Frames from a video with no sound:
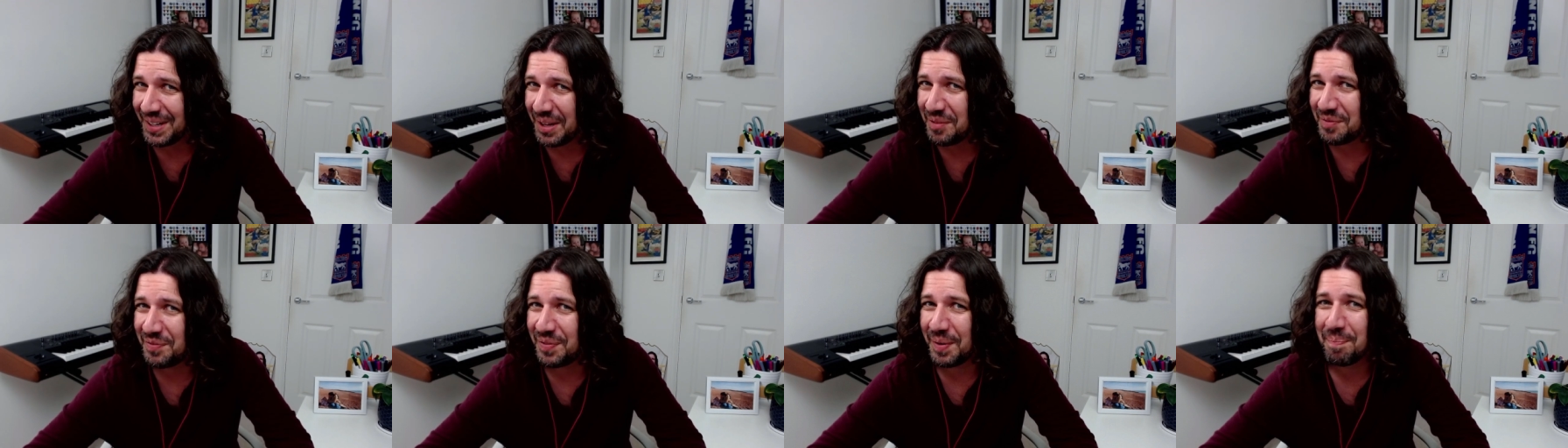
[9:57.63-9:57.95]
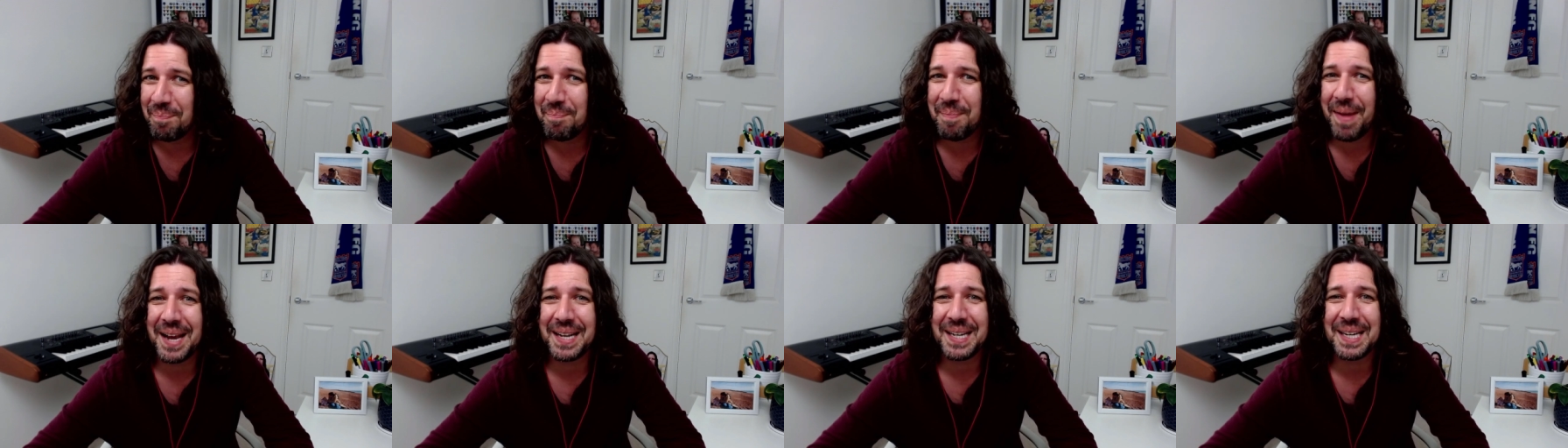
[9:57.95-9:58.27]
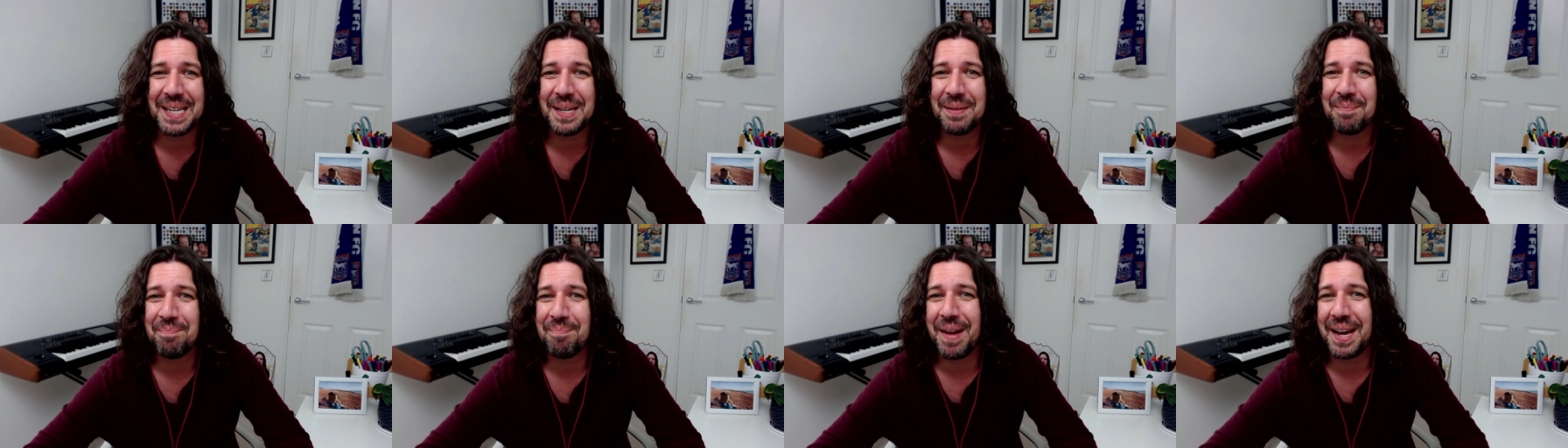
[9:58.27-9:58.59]
for
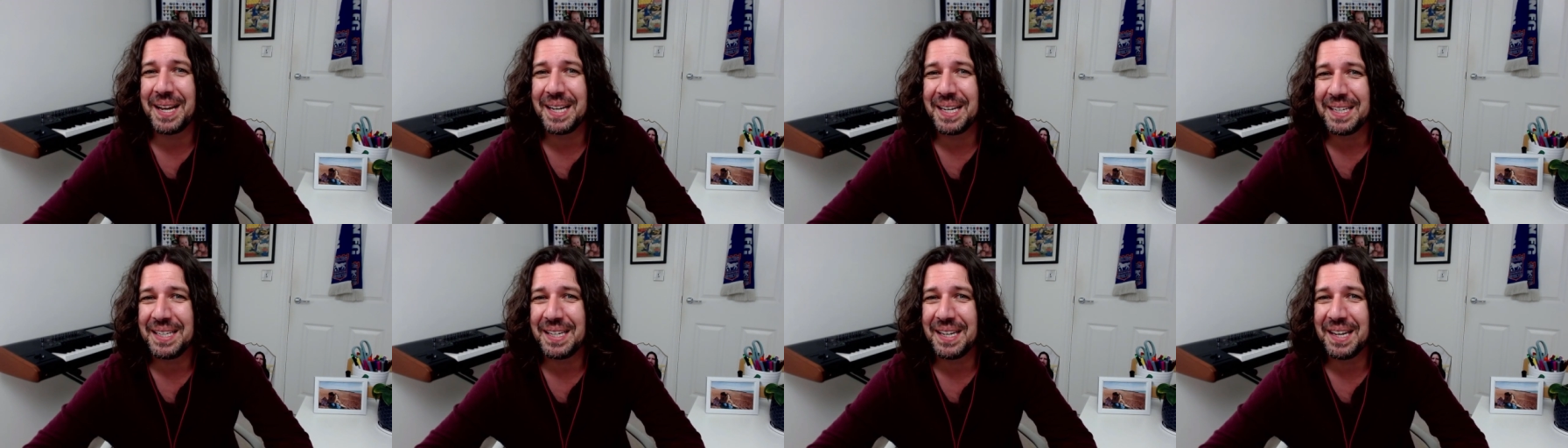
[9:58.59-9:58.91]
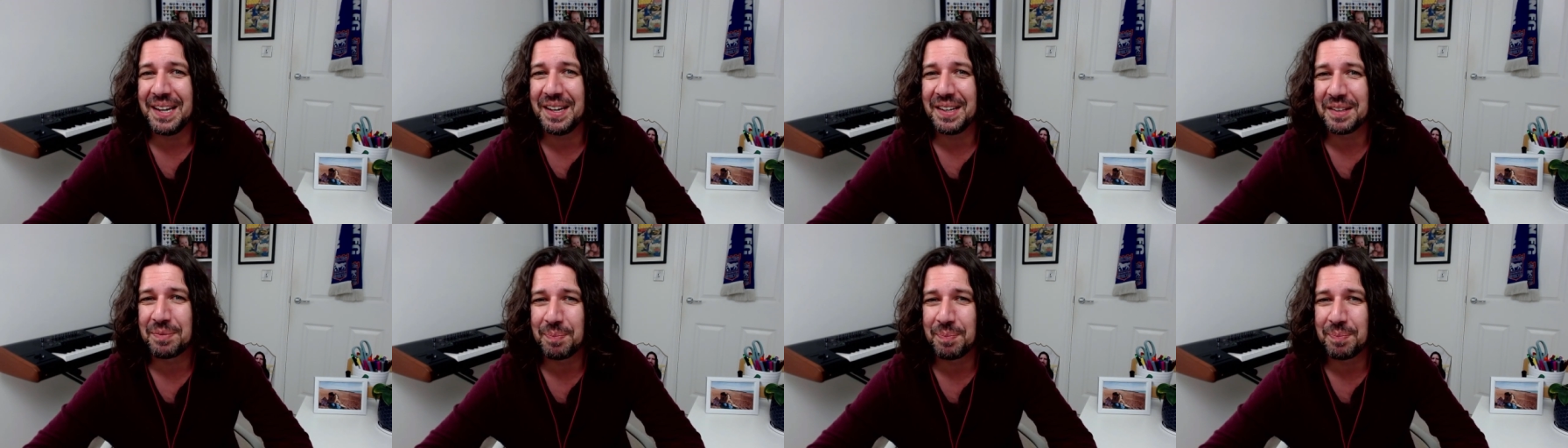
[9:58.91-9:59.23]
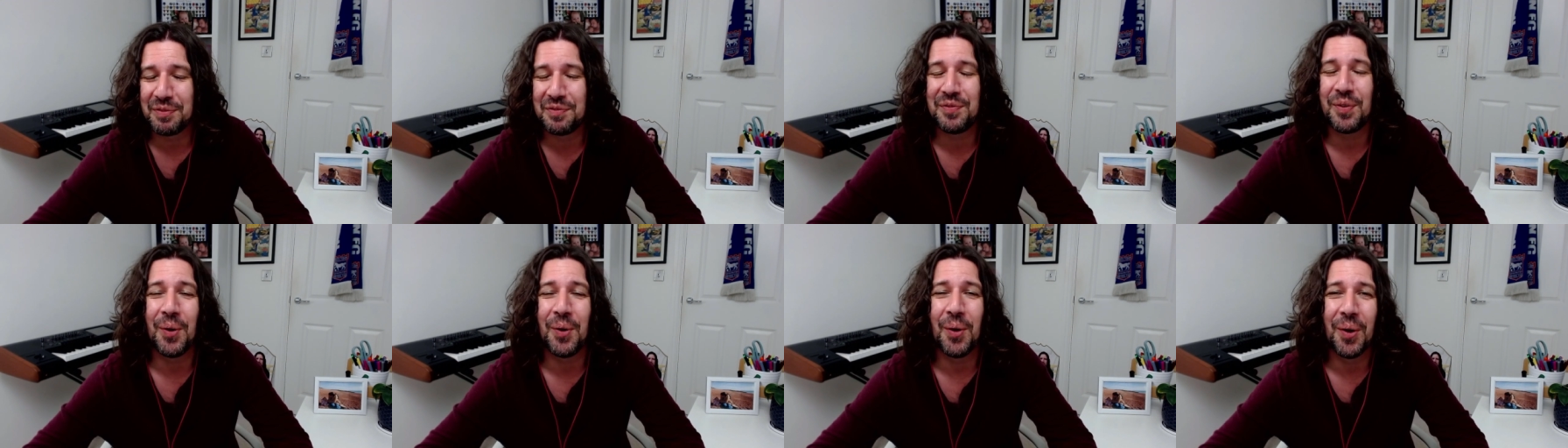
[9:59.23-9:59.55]
many, many years
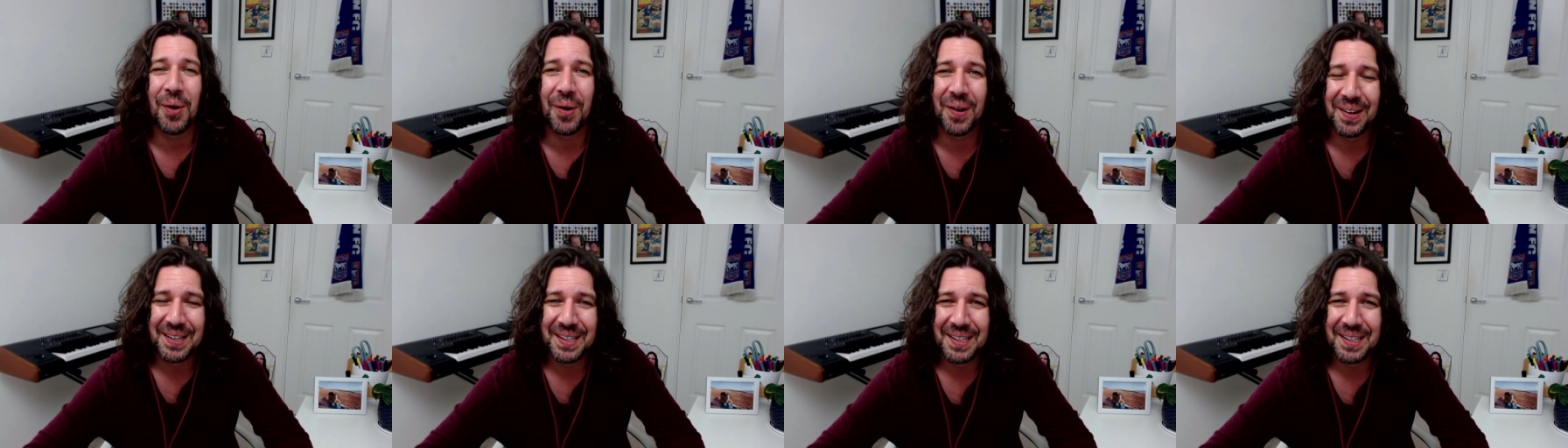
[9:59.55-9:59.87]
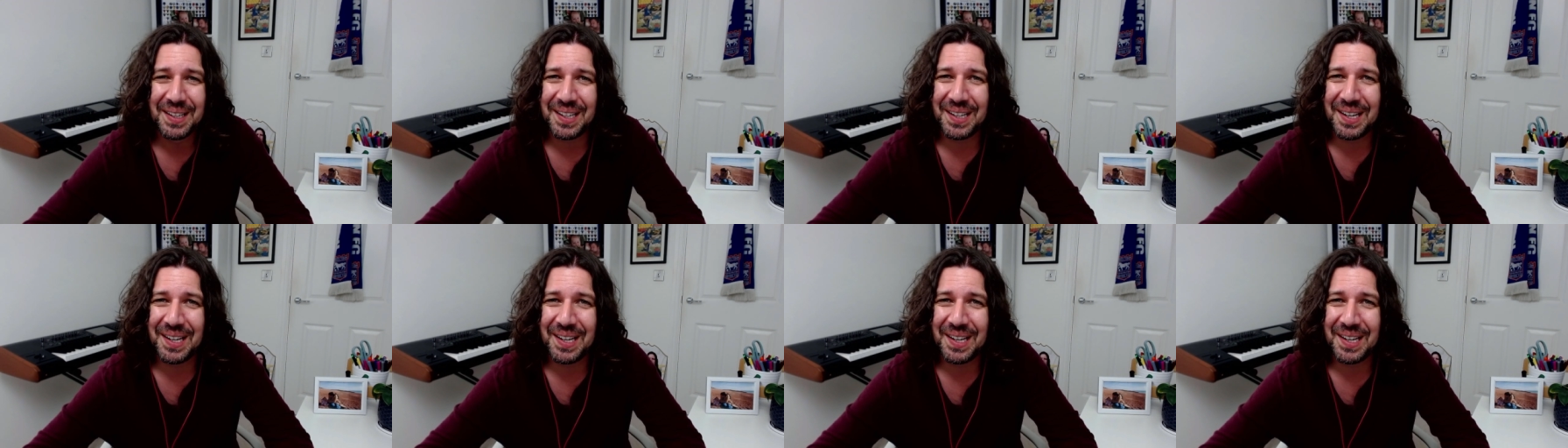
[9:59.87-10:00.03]
before